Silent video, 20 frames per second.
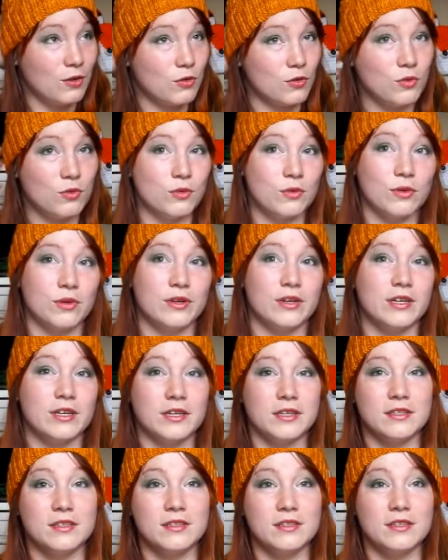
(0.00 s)

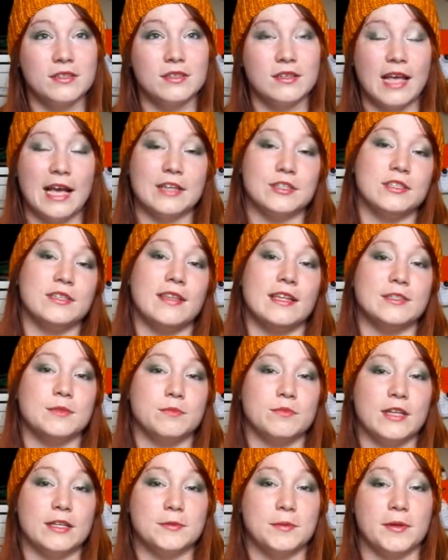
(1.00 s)
or actually
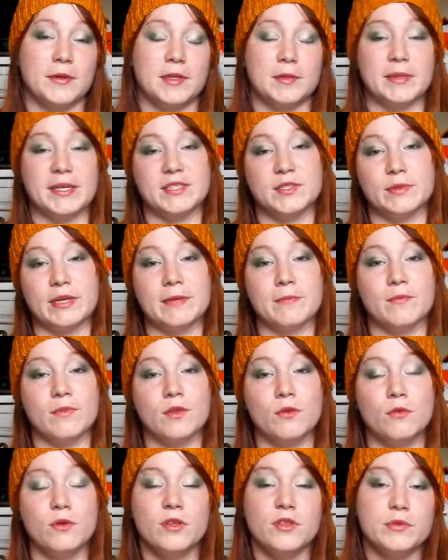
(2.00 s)
that's probably the best way.
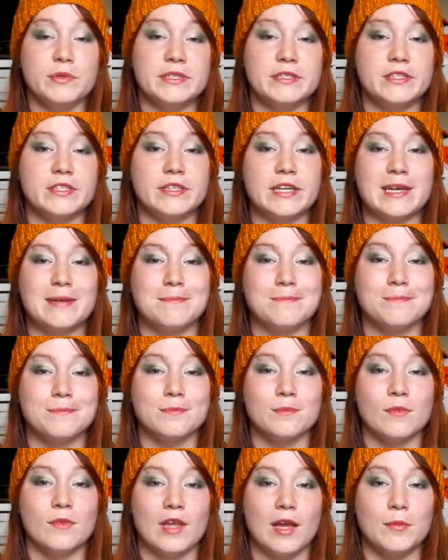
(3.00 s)
Or through Instagram.
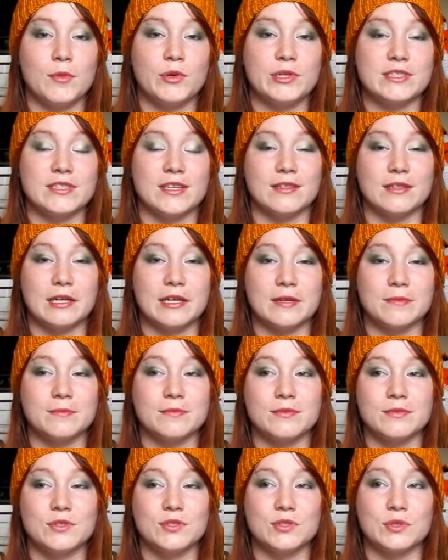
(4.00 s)
I'm always on there.
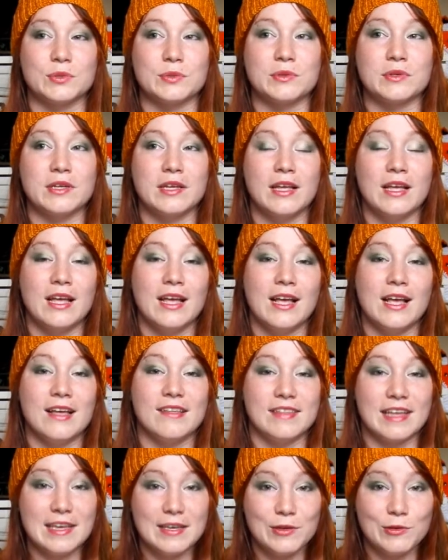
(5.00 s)
So
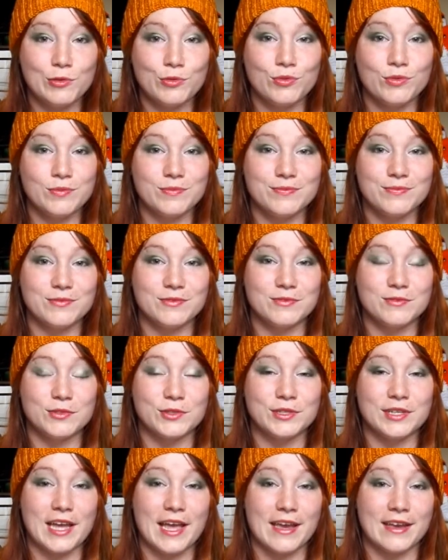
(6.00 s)
thank you
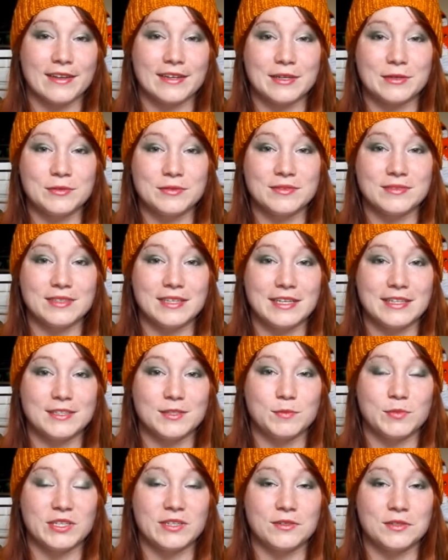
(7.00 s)
for hanging out.
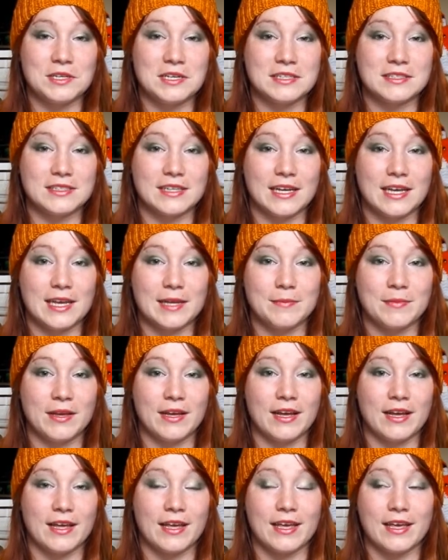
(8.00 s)
It's been a long time.
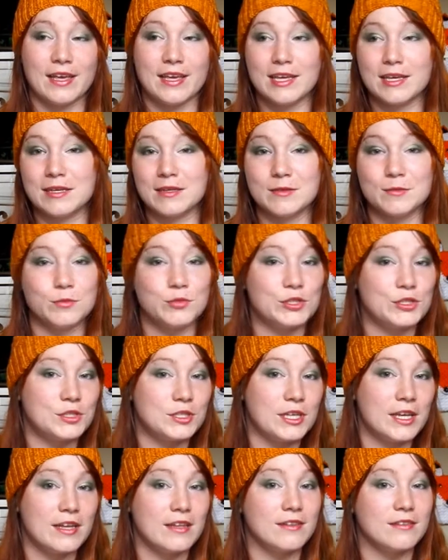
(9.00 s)
I
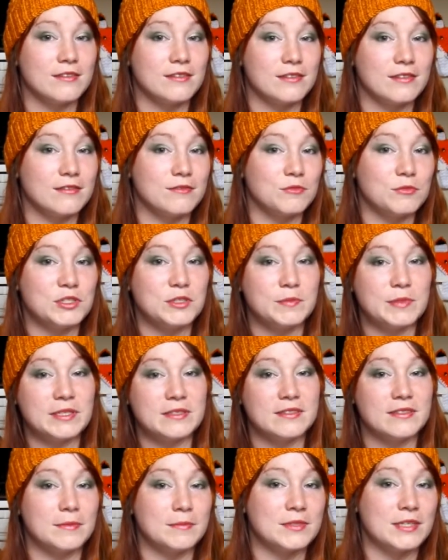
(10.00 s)
appreciate we
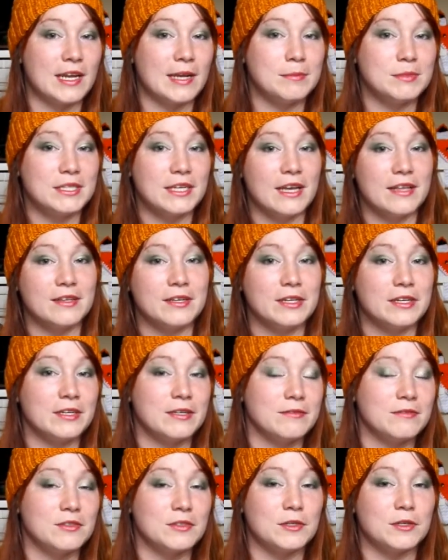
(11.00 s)
spend some time together.
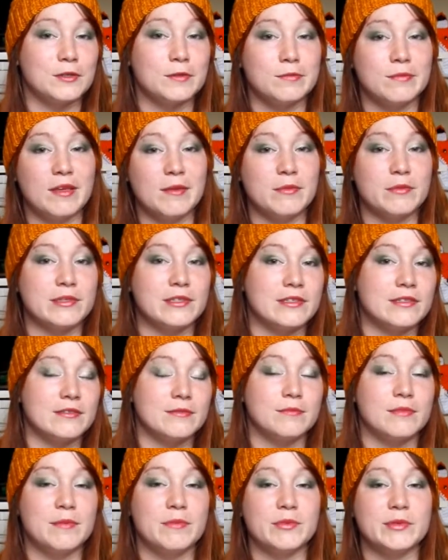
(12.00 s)
You know, maybe we'll
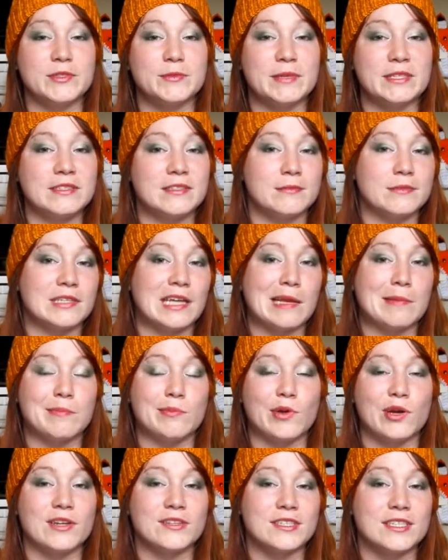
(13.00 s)
spend some time
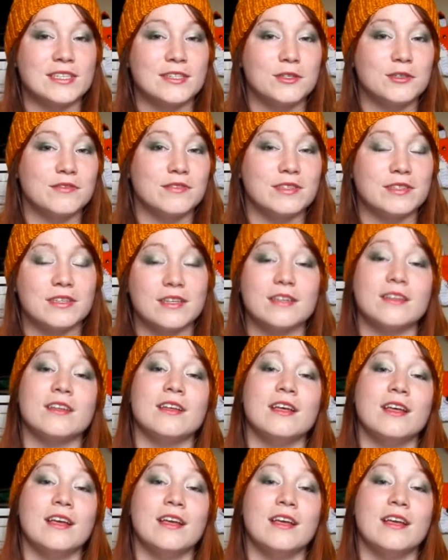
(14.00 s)
bonding over the